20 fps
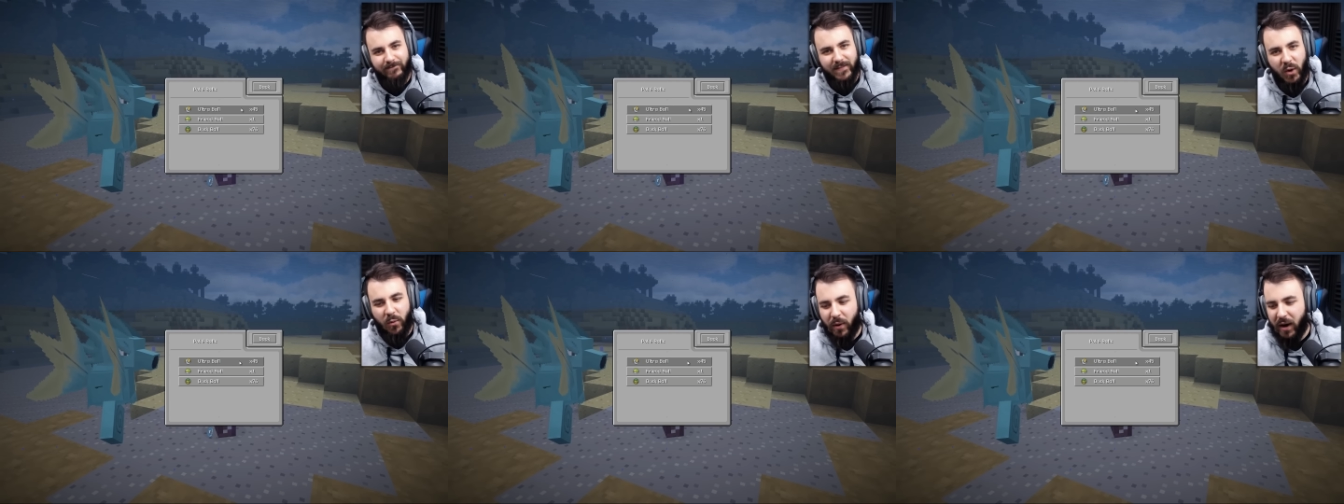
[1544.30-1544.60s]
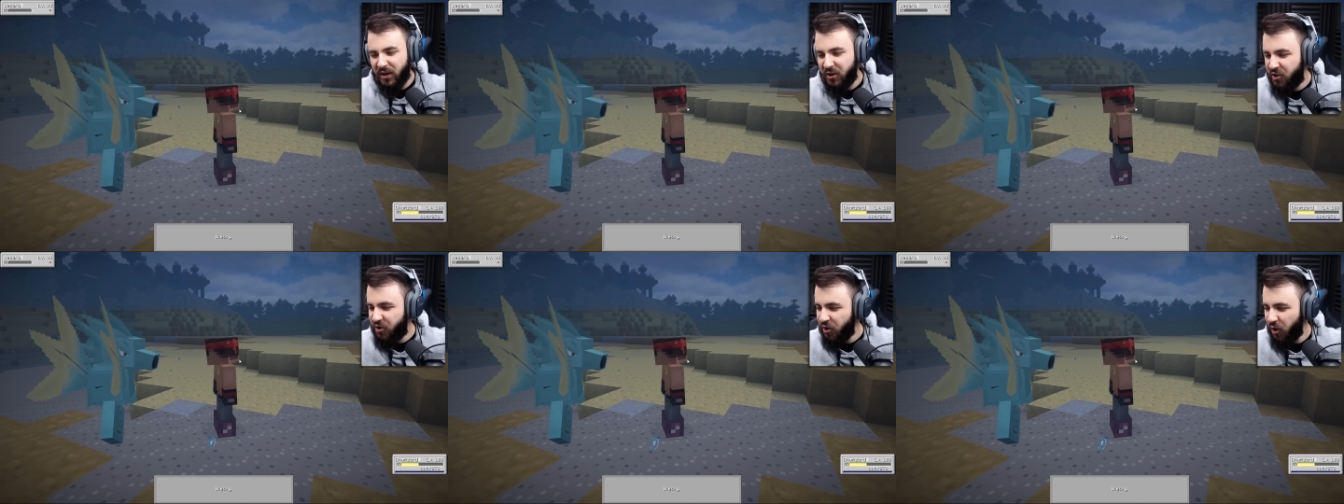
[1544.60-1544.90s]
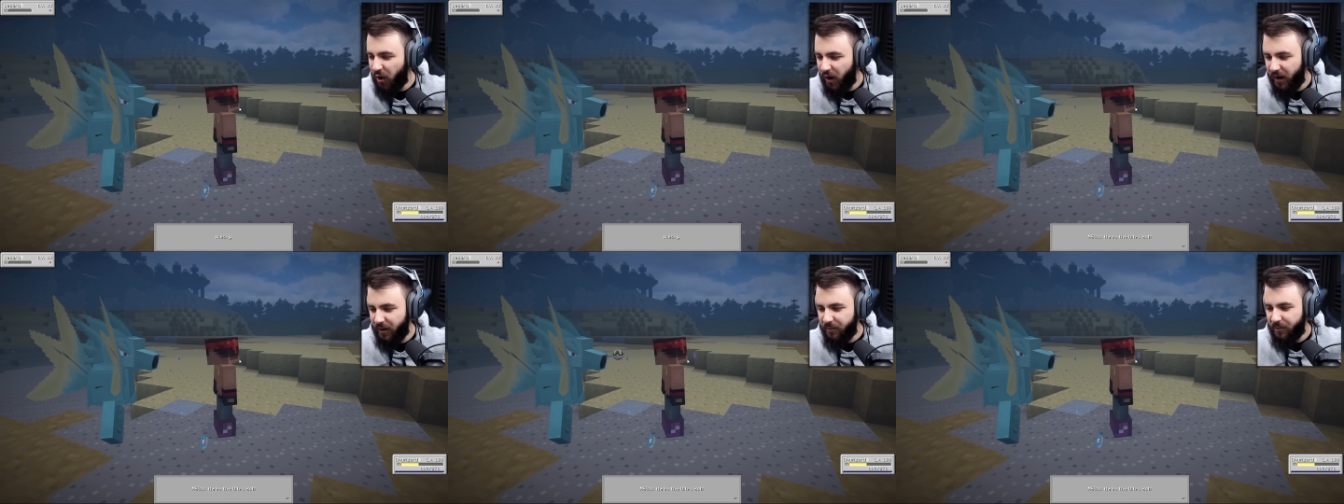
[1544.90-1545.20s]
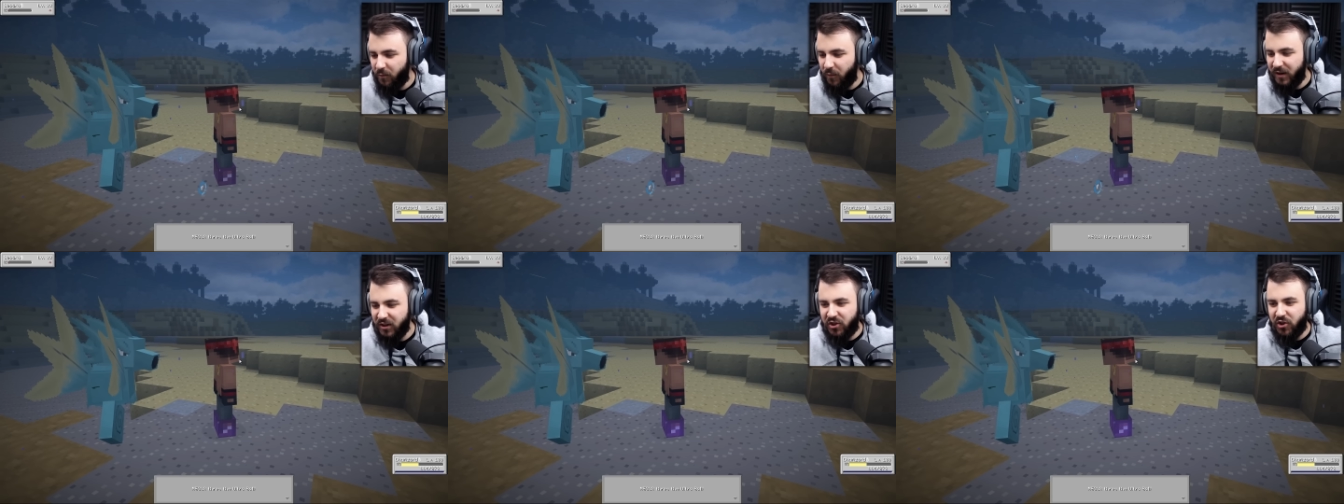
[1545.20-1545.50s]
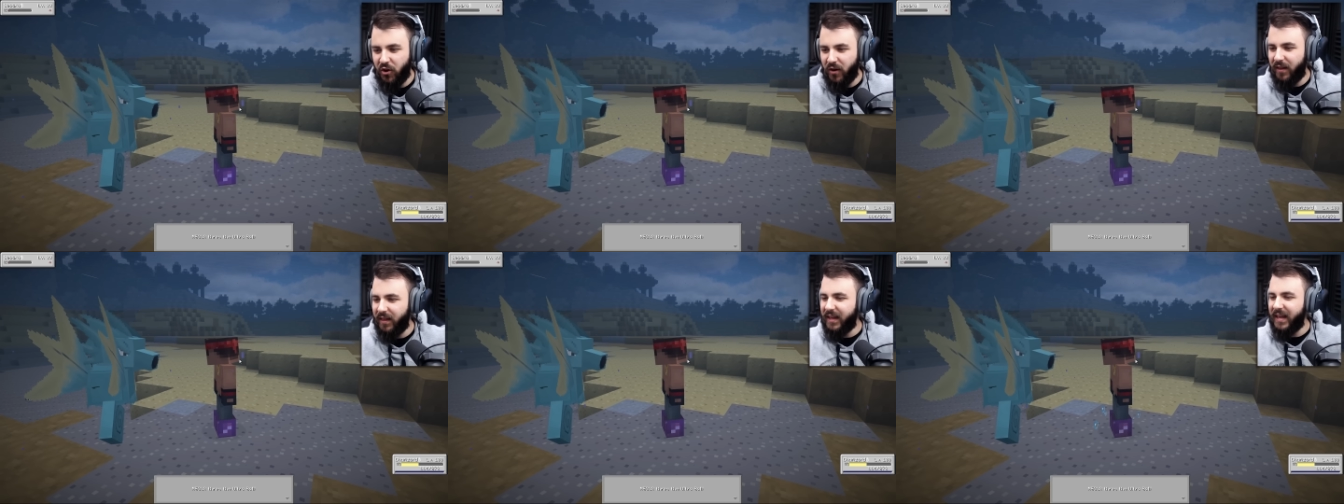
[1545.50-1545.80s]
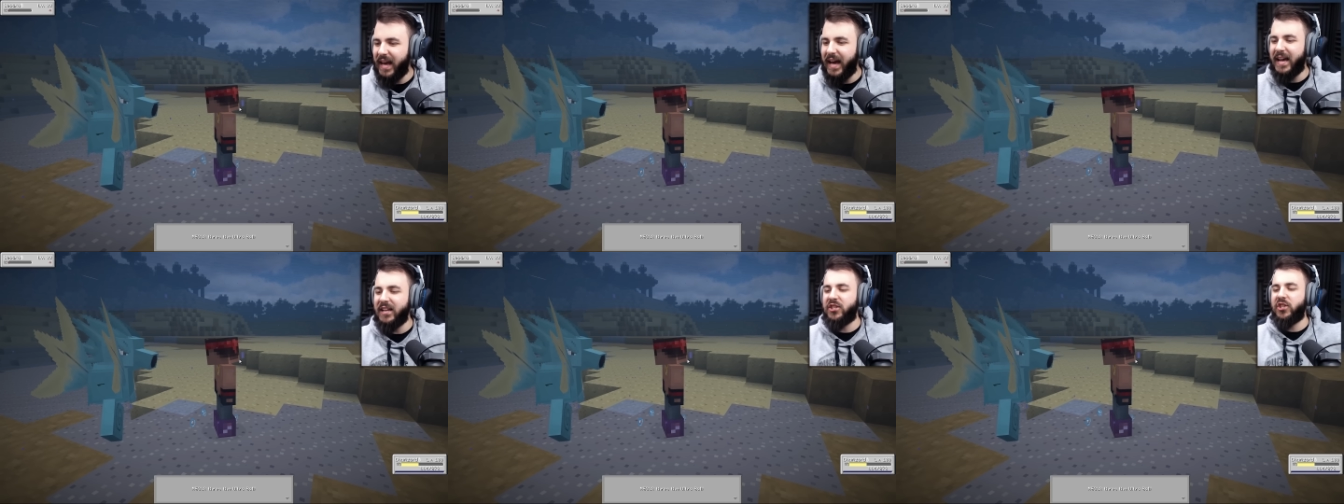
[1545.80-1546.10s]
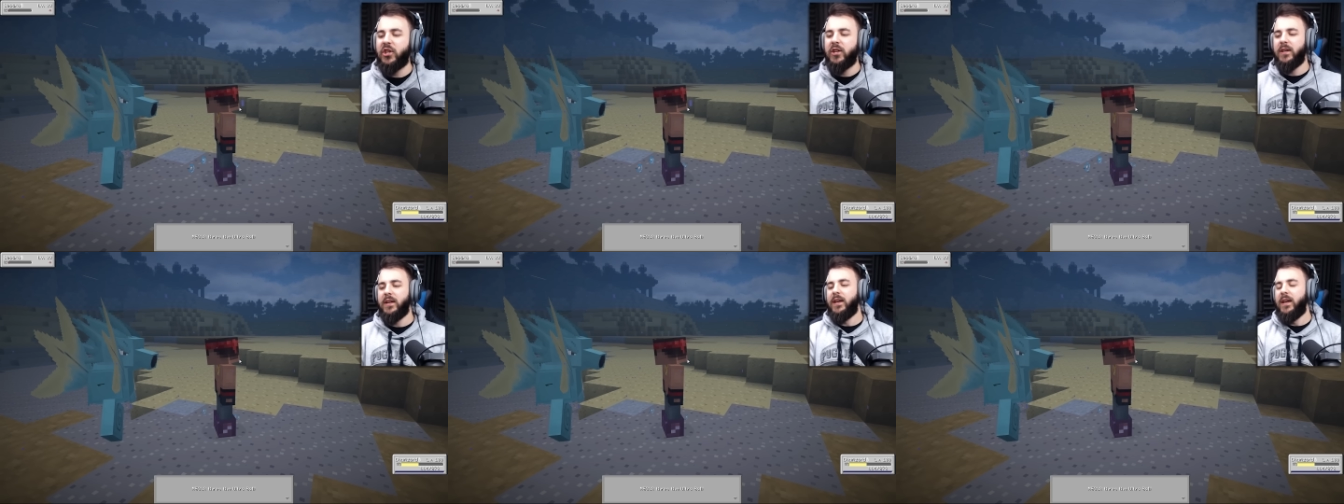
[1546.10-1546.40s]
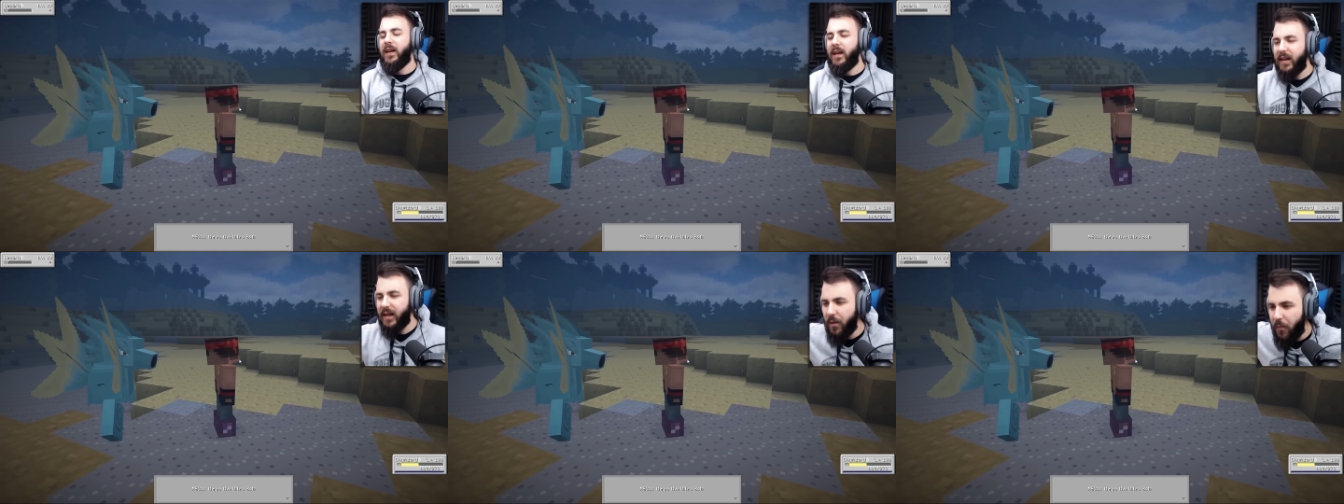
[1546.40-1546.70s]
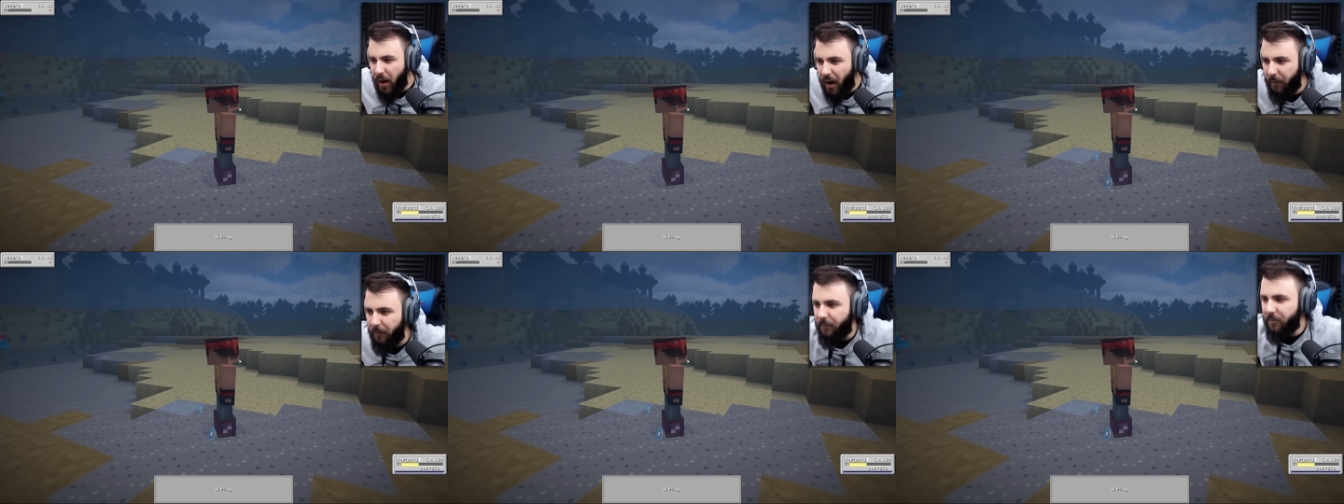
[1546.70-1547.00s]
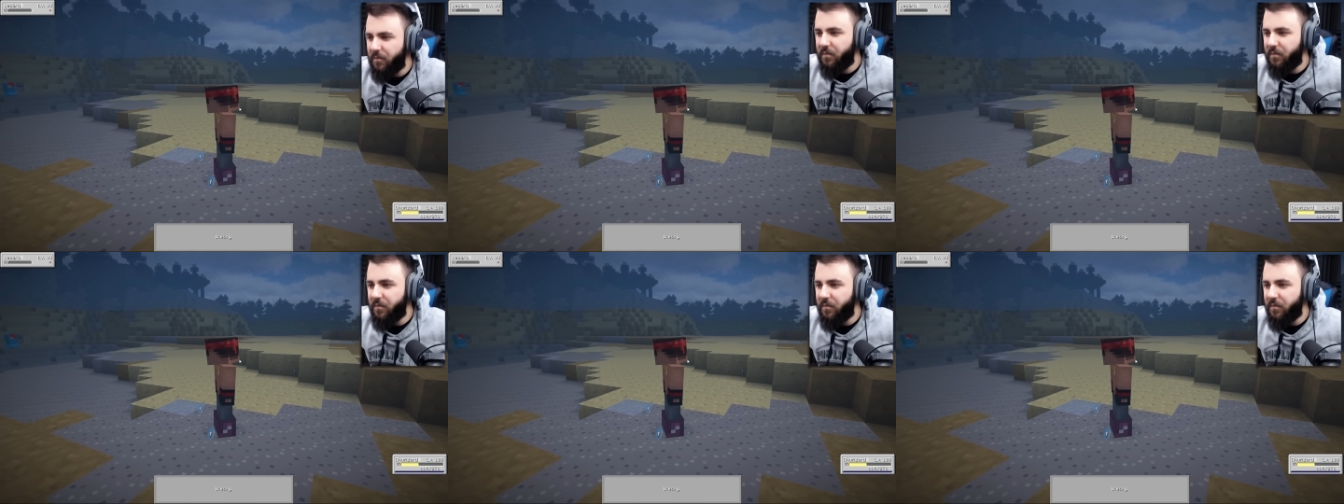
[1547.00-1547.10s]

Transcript: One short. One short of the catch. Come on.